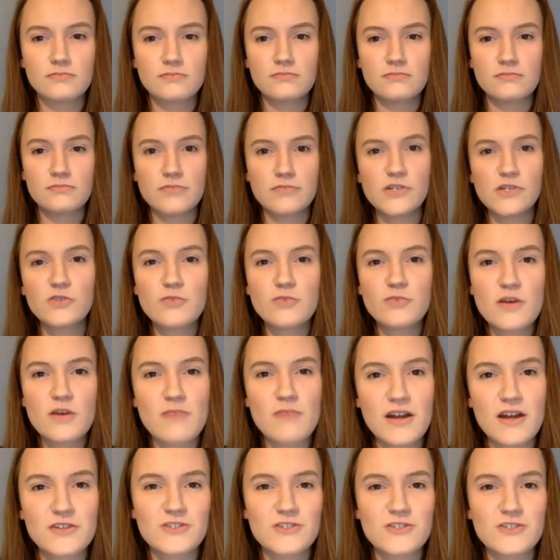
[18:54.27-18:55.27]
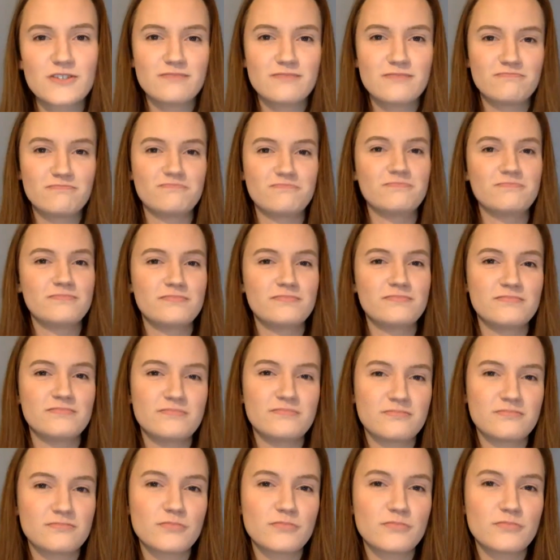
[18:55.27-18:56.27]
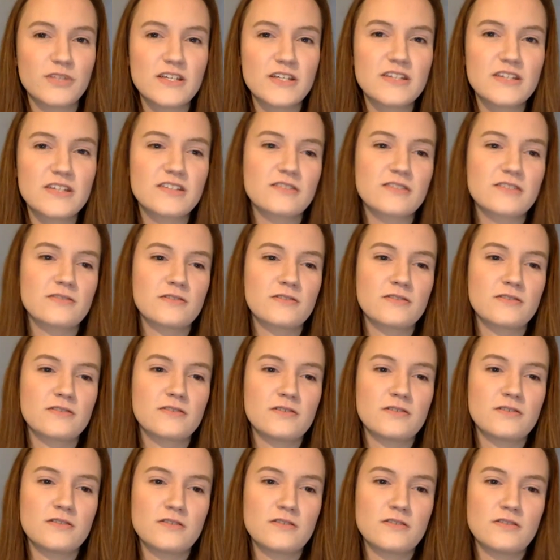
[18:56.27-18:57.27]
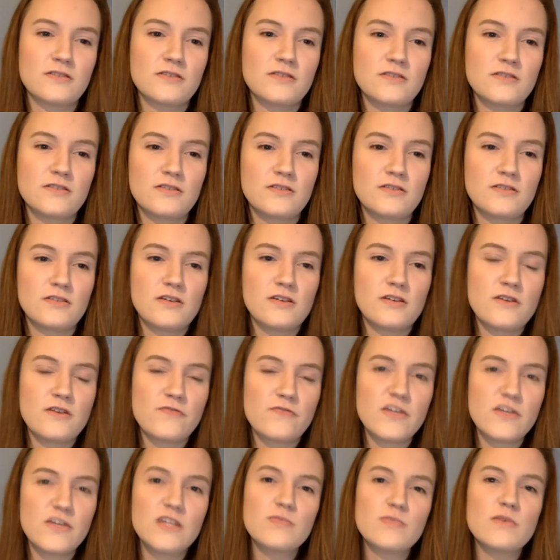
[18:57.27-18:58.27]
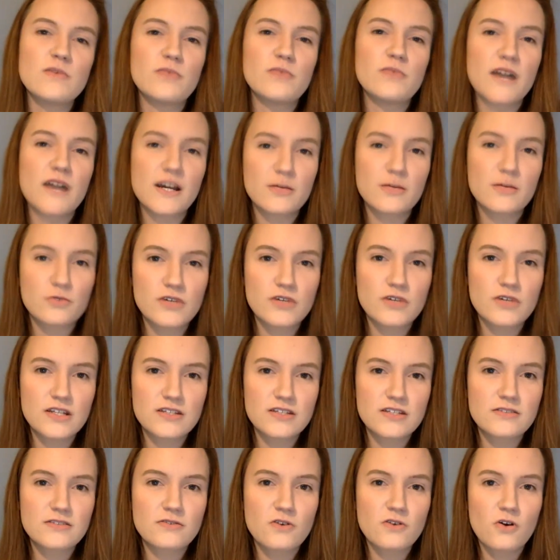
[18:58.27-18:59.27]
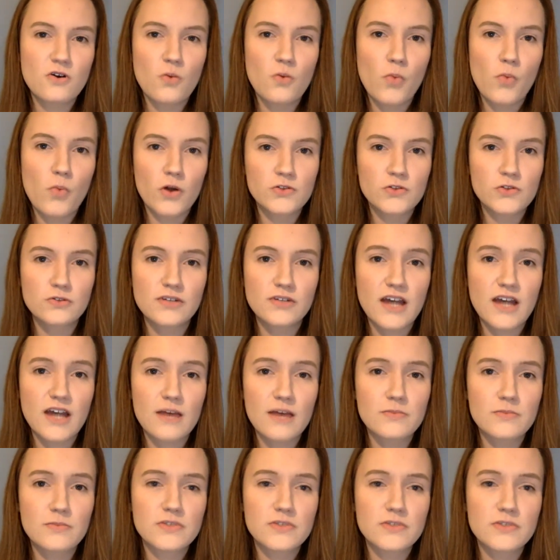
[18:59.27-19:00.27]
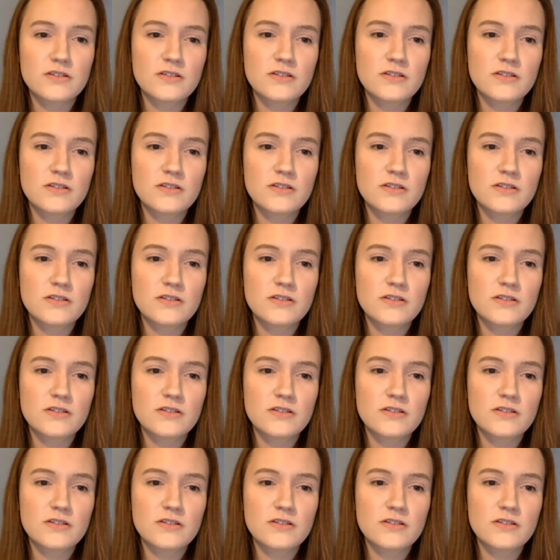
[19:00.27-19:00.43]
Build me a mansion, please. Feed me blackberries on bottle caps.